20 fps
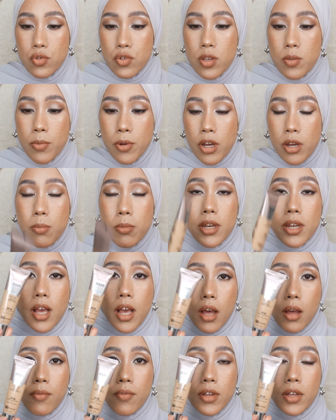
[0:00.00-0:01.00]
Dream Urban
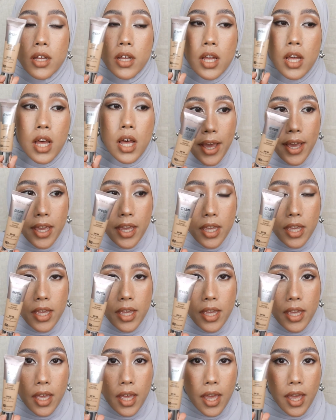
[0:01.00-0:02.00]
Cover.
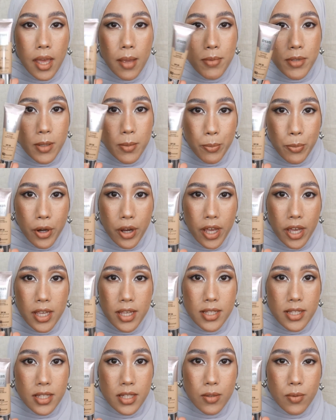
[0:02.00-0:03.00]
I am
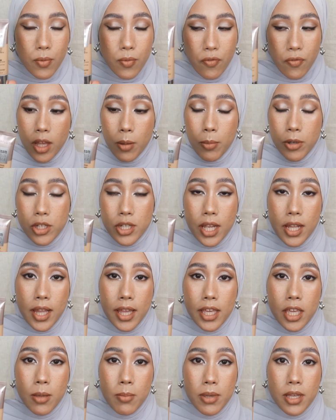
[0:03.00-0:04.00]
surprised with how much I
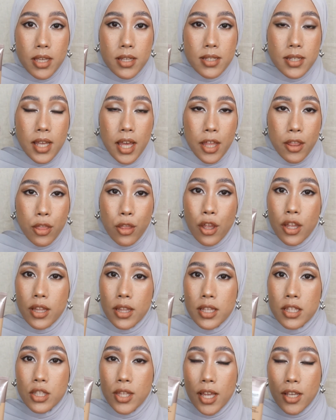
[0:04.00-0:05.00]
like it because I
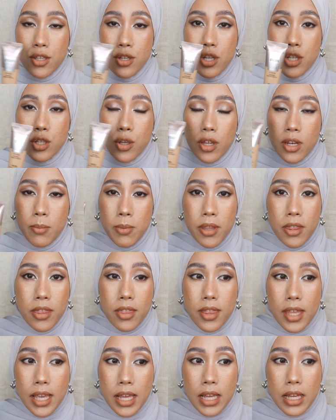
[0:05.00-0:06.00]
thought the texture is gonna be
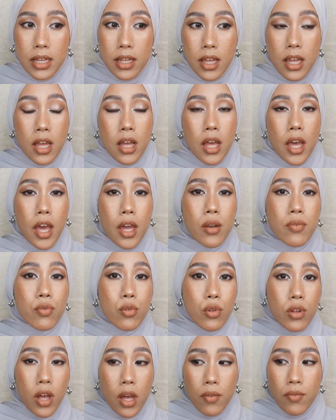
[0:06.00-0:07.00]
thick and
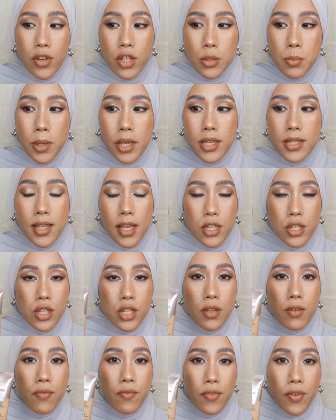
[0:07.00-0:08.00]
full coverage, but it's
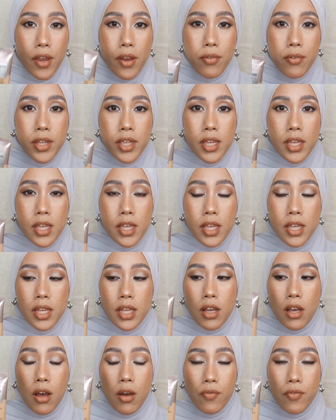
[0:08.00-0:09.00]
actually
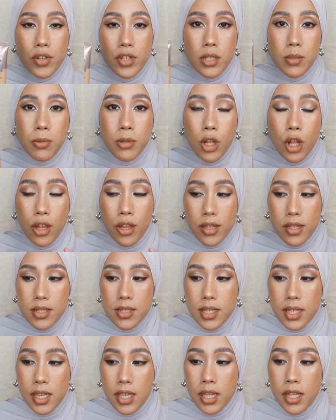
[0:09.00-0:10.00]
very comfortable on the
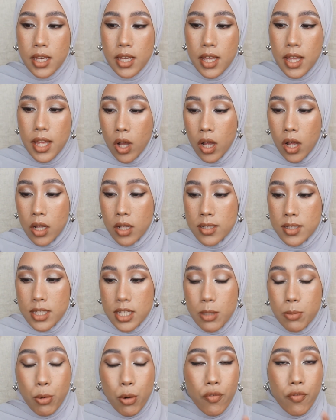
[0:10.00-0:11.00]
skin while
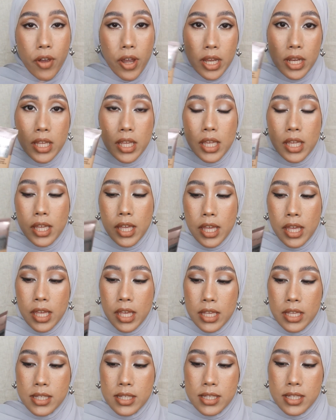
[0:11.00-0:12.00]
still providing
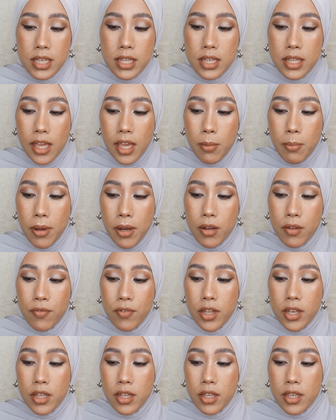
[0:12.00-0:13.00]
a skincare
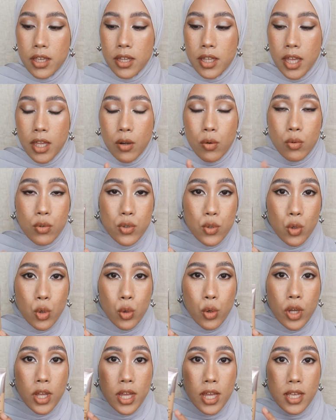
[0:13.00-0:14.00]
benefit in here and
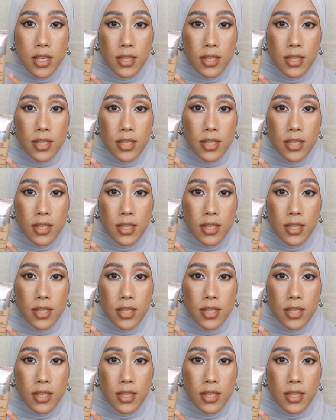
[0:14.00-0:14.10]
also